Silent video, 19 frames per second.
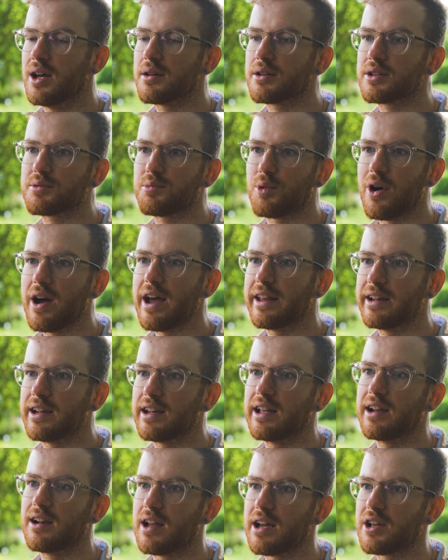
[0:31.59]
Because what
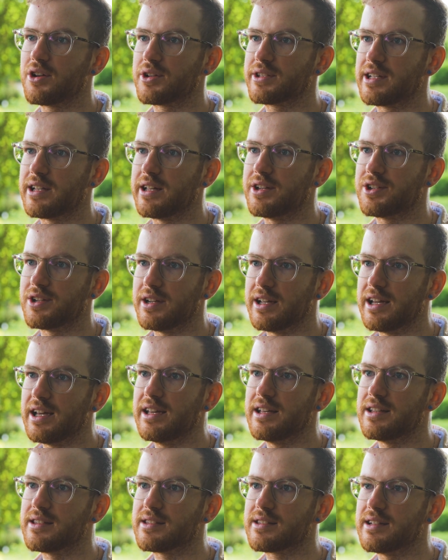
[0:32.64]
N-linked glycosylation
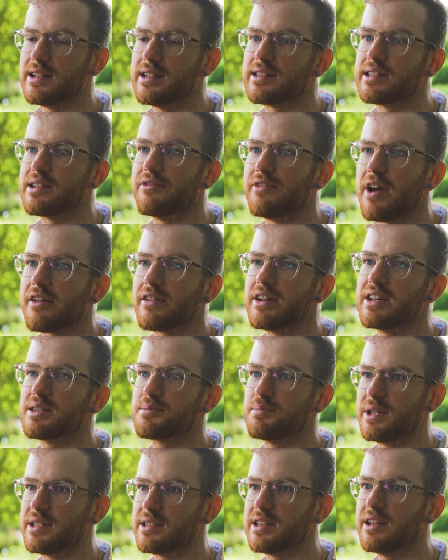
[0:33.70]
is, it's a very
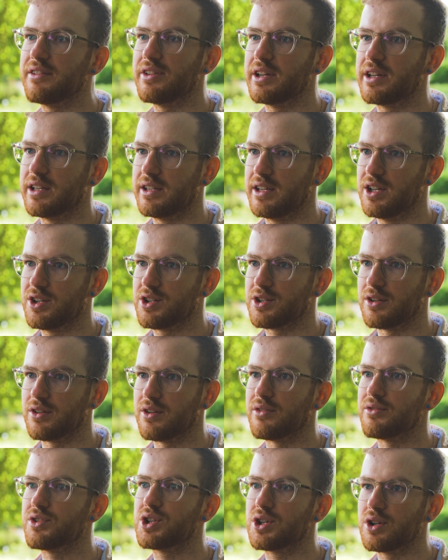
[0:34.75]
specific addition
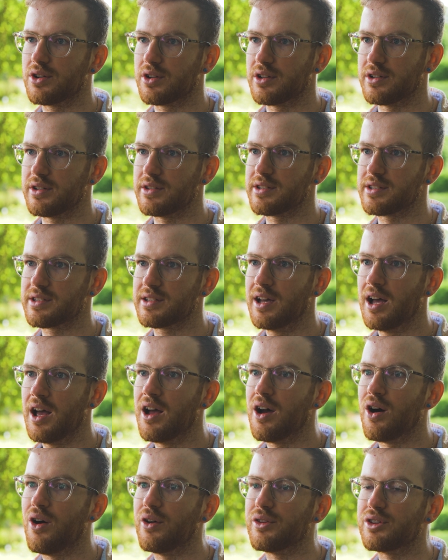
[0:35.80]
of sugars
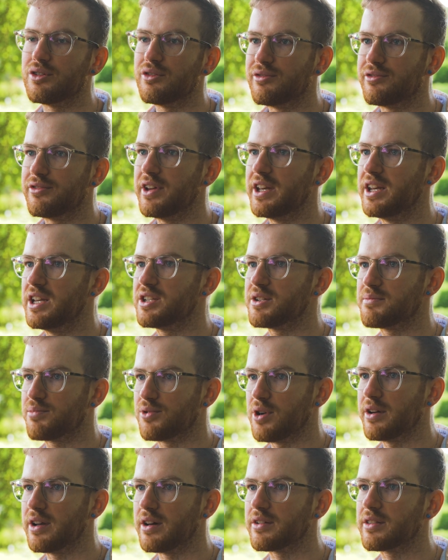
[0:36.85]
onto finished
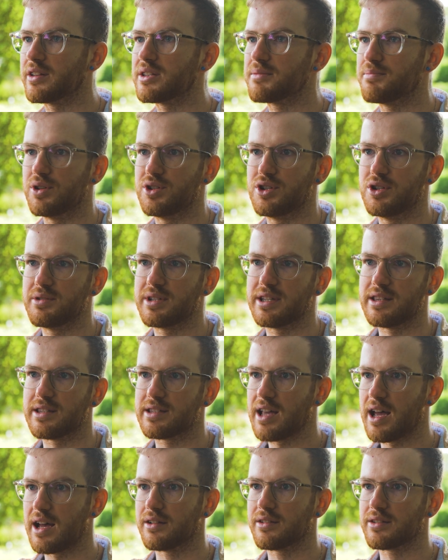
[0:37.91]
product that's produced in
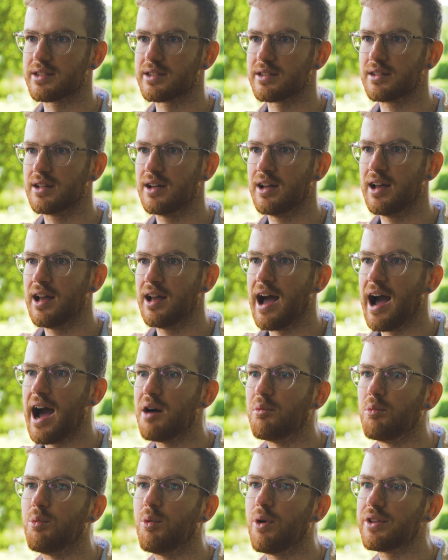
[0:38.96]
cells.
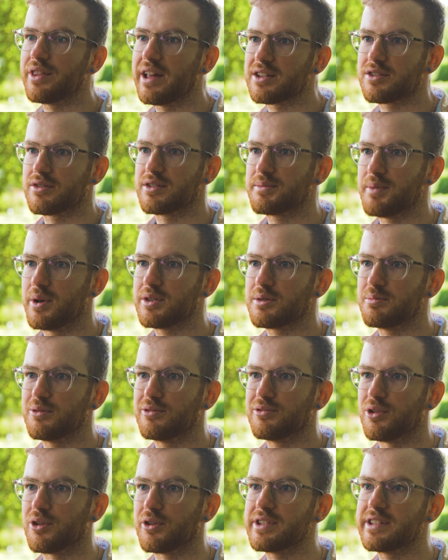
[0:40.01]
And what that's responsible
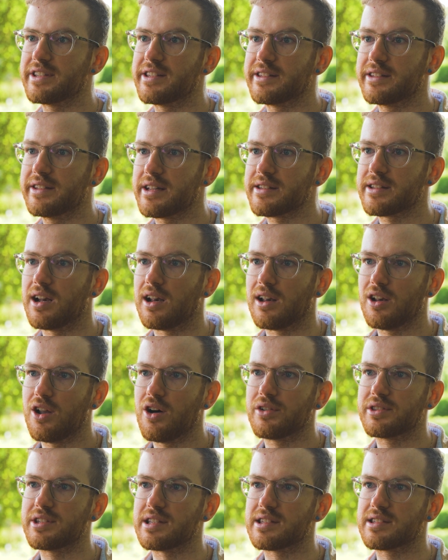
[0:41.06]
for is it does a
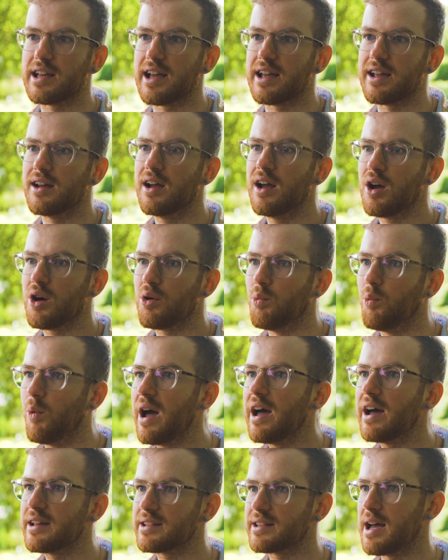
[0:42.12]
lot to say,
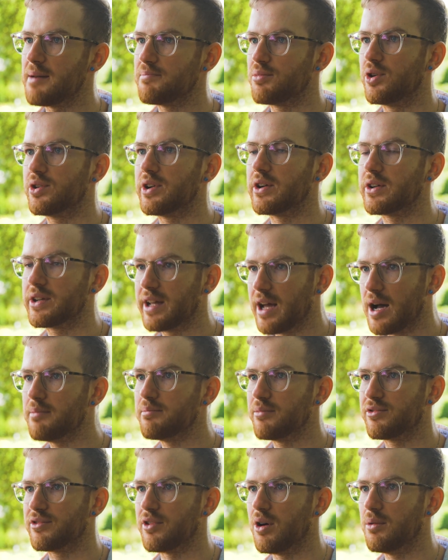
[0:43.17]
where has that product
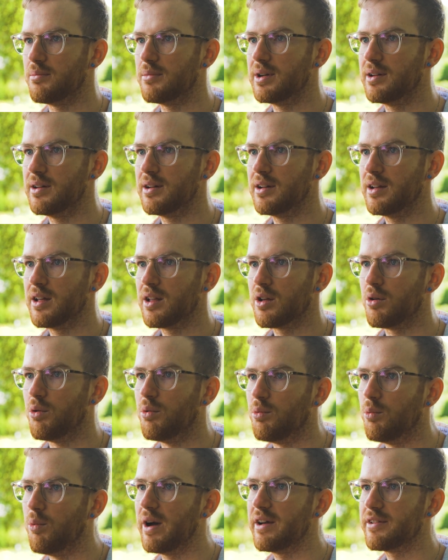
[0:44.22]
come from?
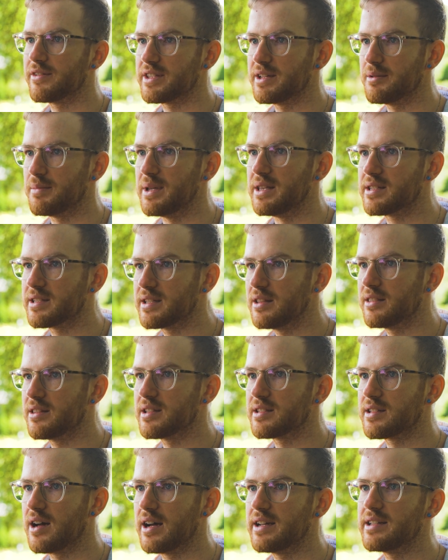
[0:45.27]
Where has it been
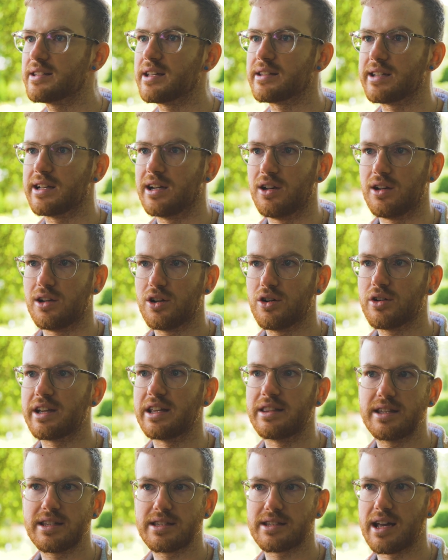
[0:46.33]
synthesized? Does it look,
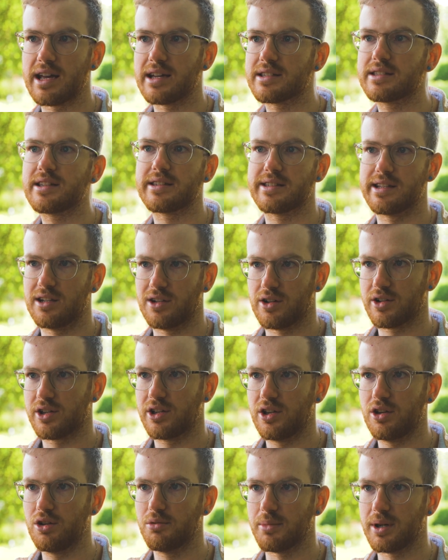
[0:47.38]
in this case, does it look
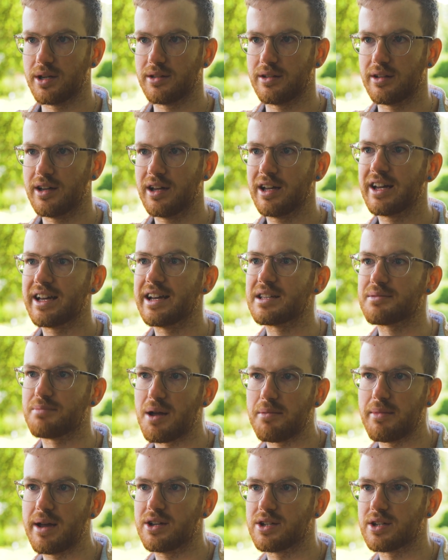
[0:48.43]
human? Is
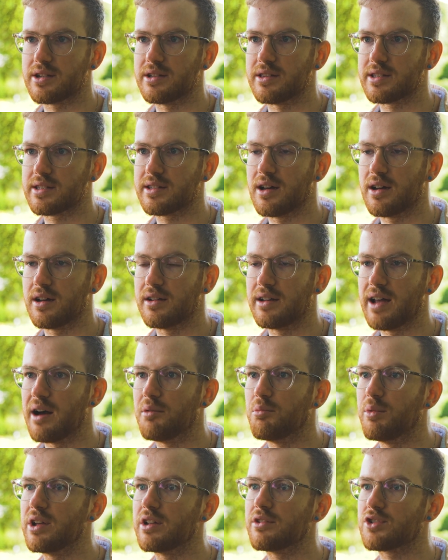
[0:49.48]
my major concern.
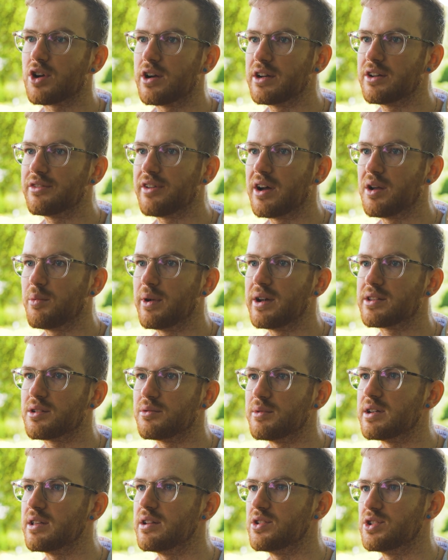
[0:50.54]
And we're trying to find ways that
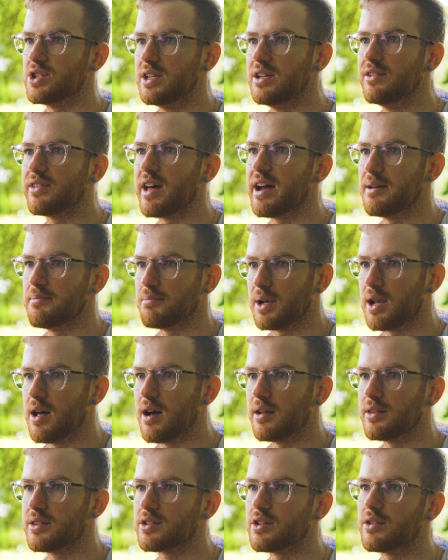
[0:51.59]
we can achieve that in
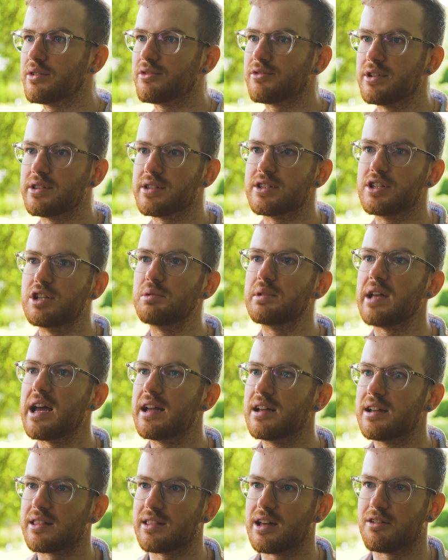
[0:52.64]
plants so that, for instance, you
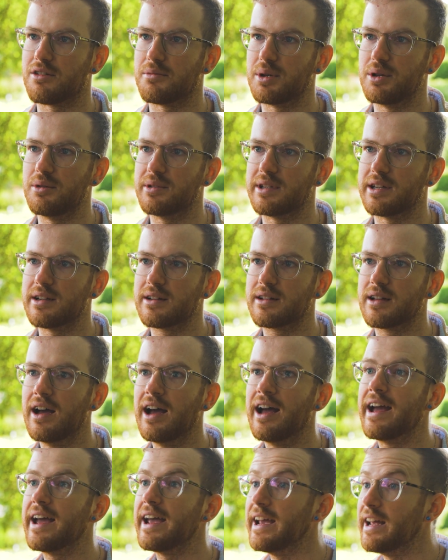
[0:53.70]
take a therapeutic,
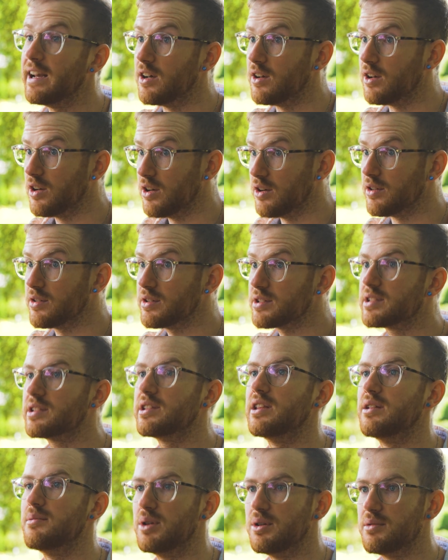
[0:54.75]
it looks to
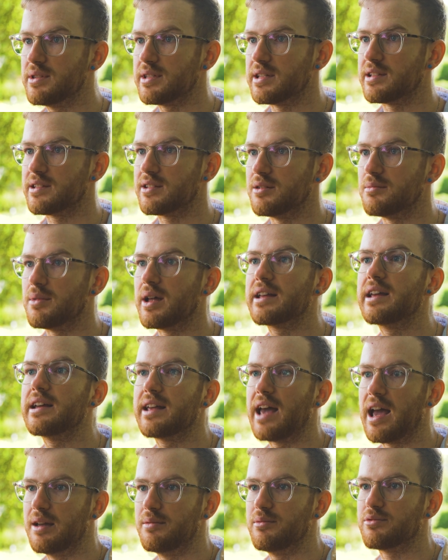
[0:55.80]
the immune system like it
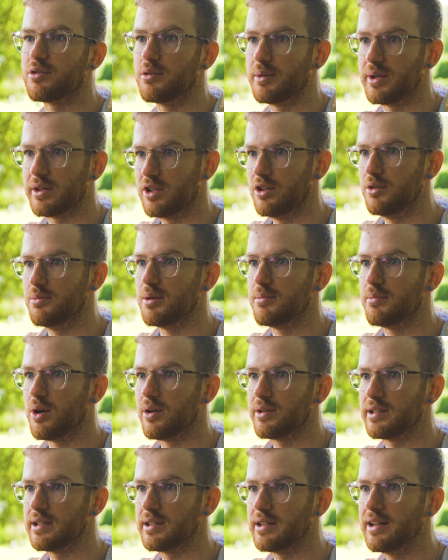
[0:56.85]
came from a human
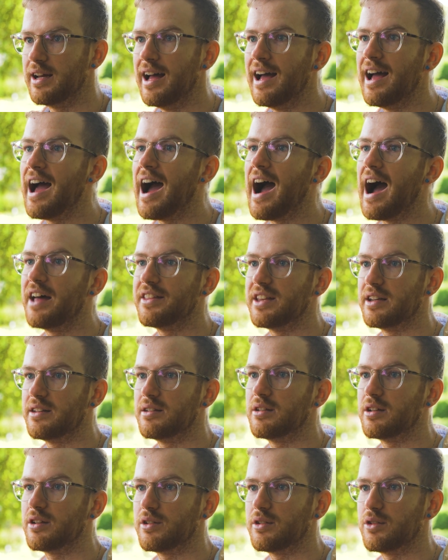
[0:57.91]
body. And
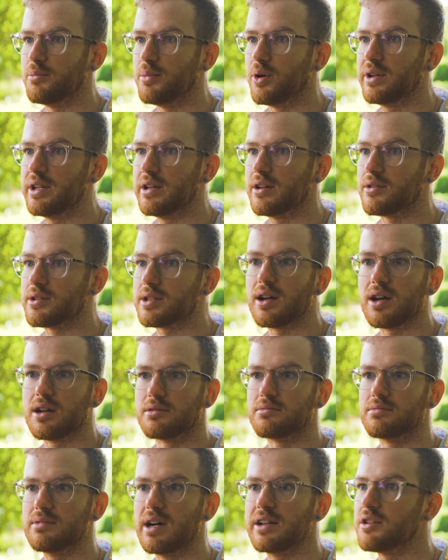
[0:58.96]
then your body goes,
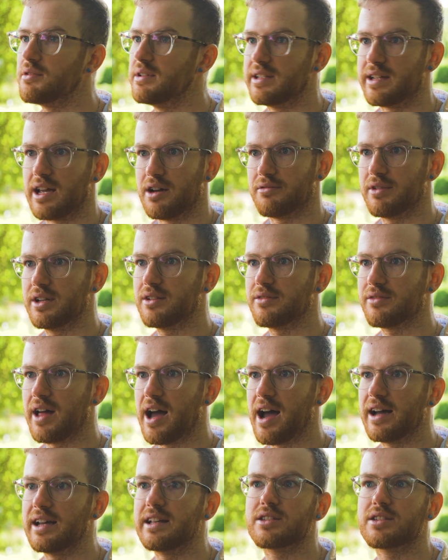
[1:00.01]
oh, I don't need to get rid of that.